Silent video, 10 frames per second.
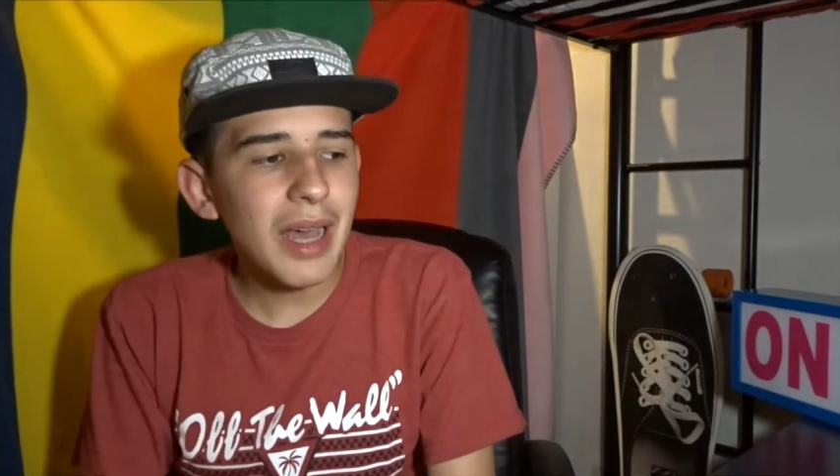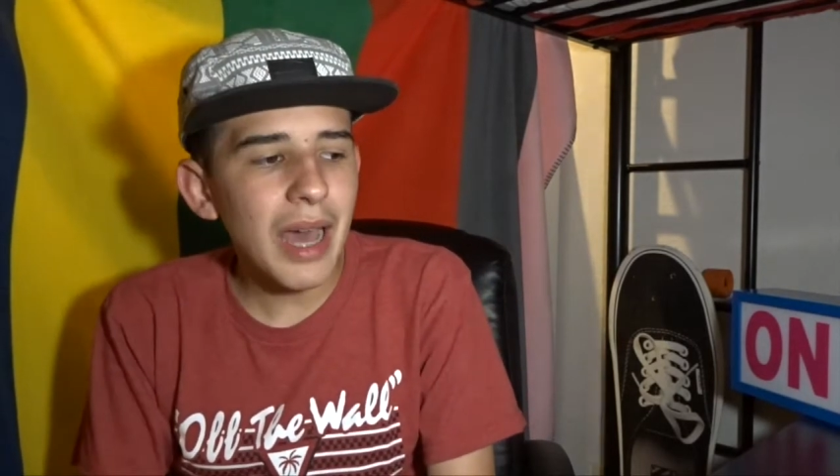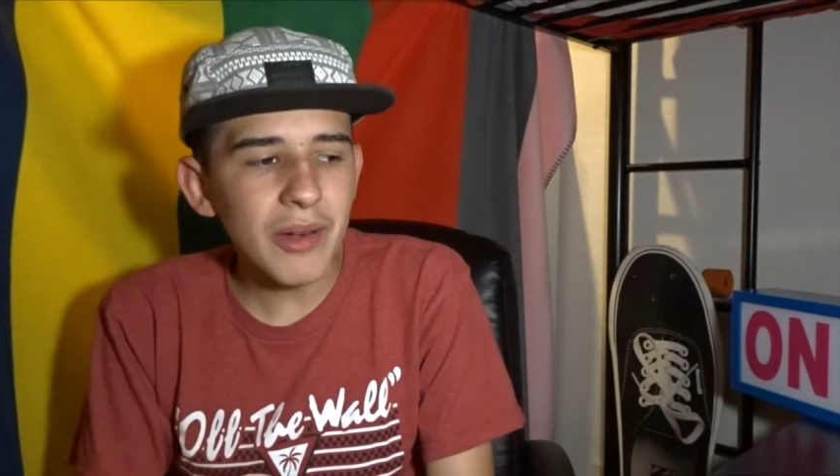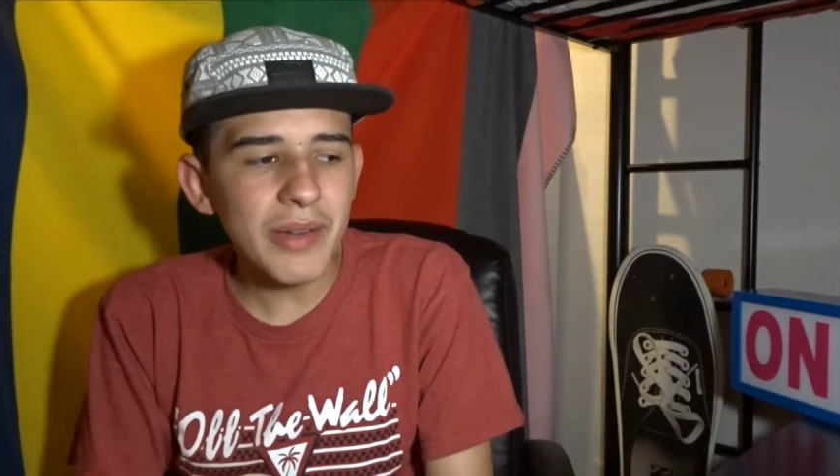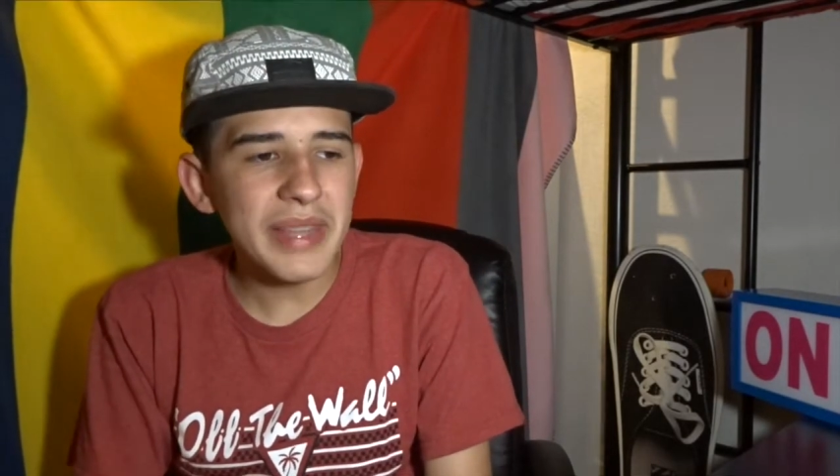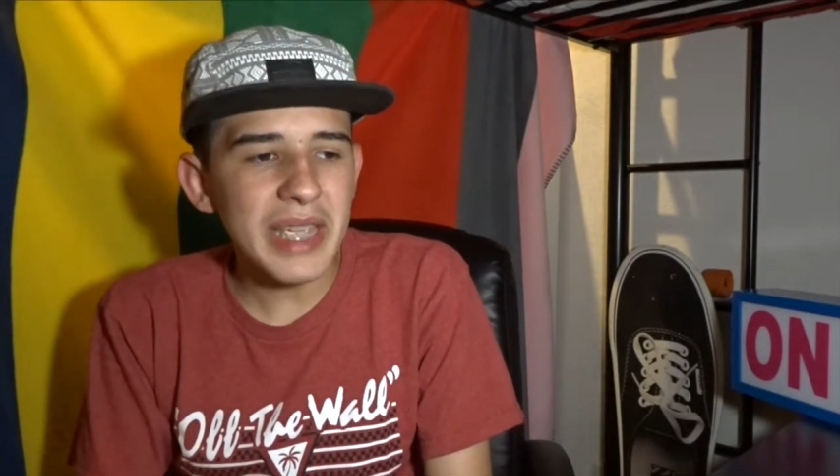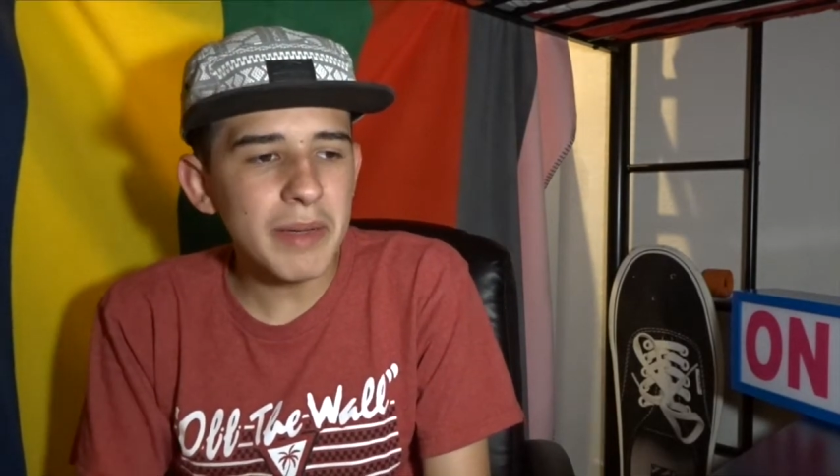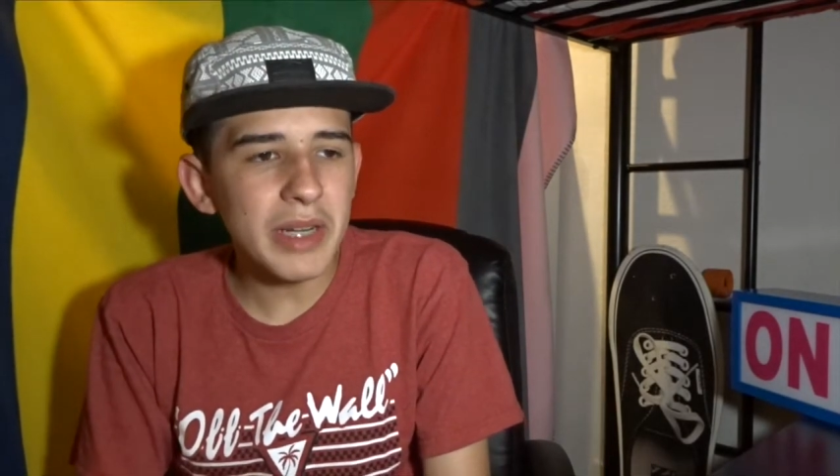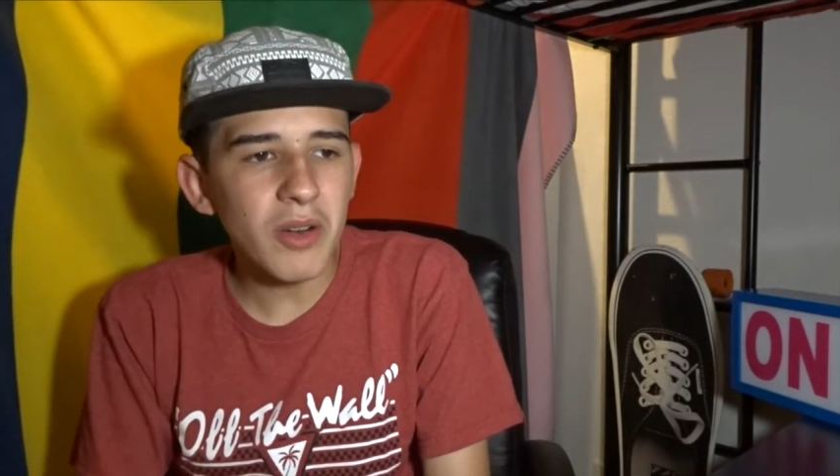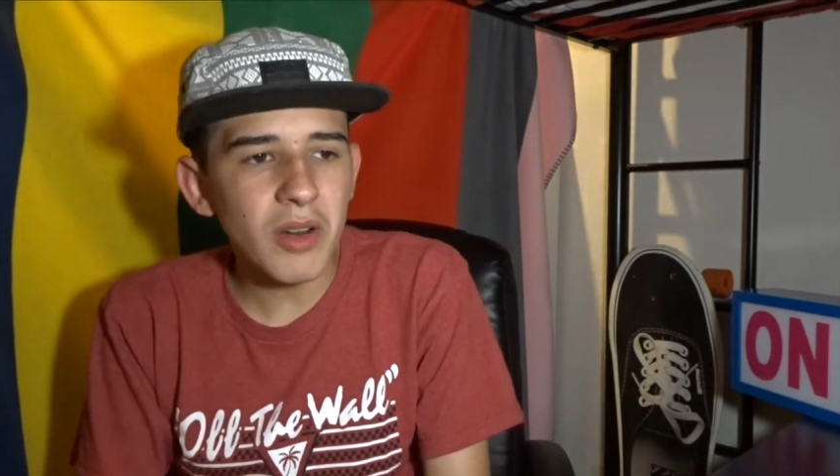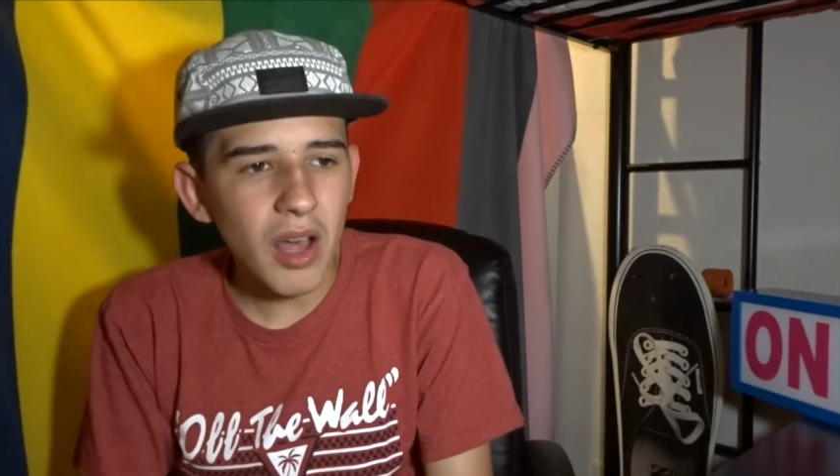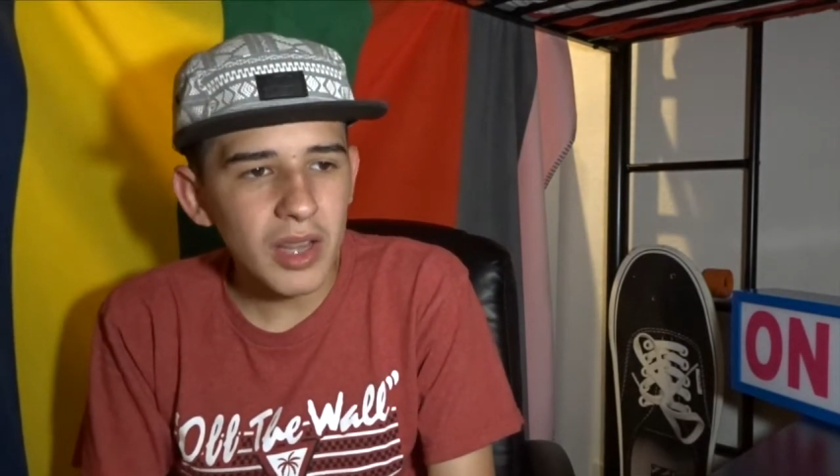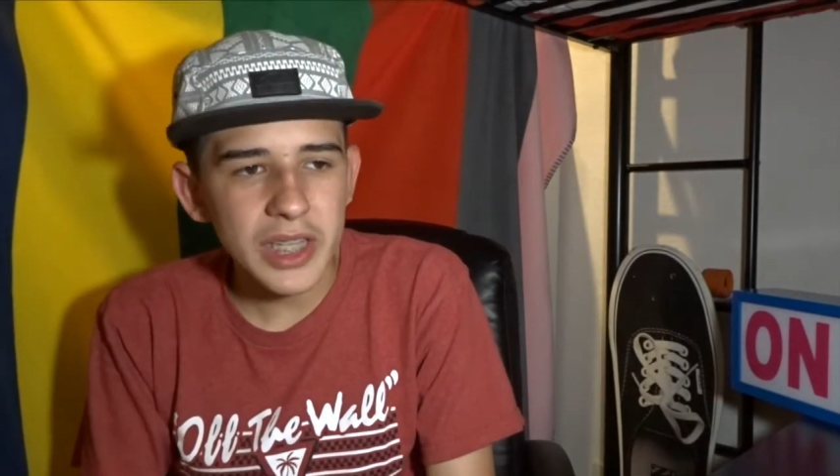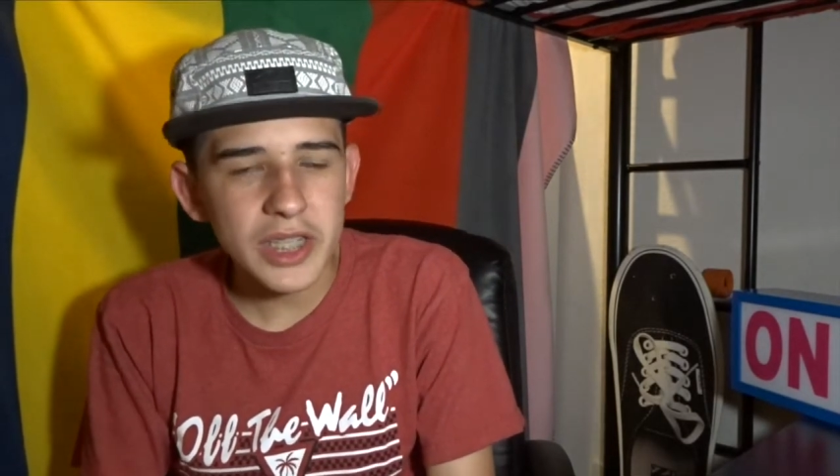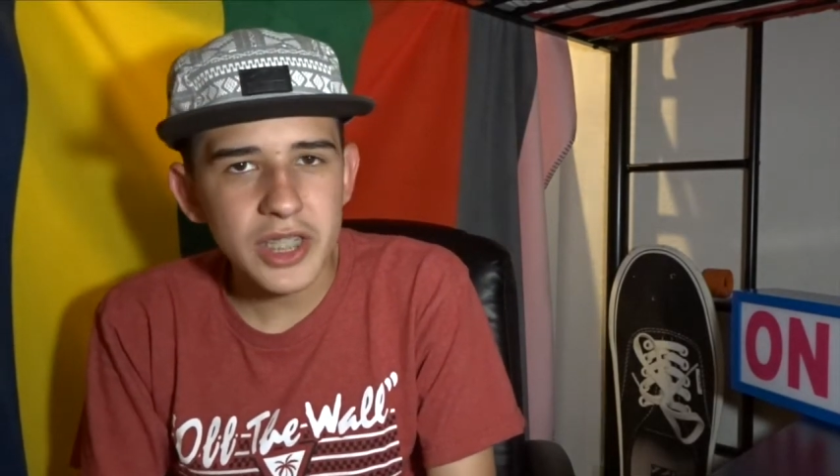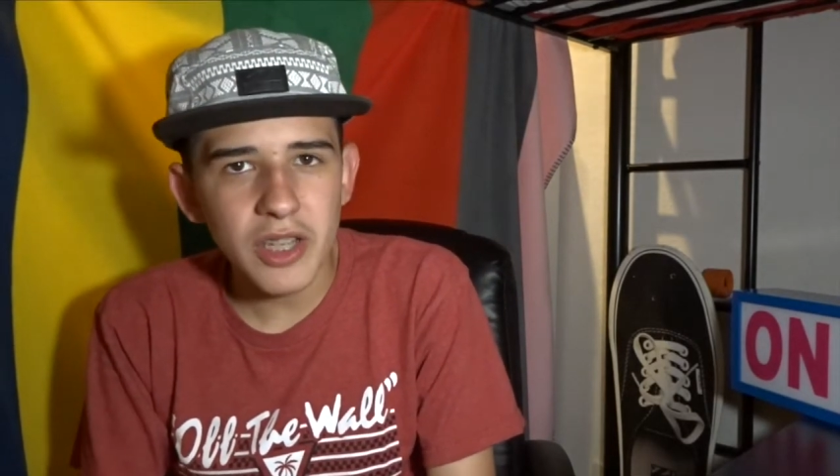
I don't even think I'm gonna go to college.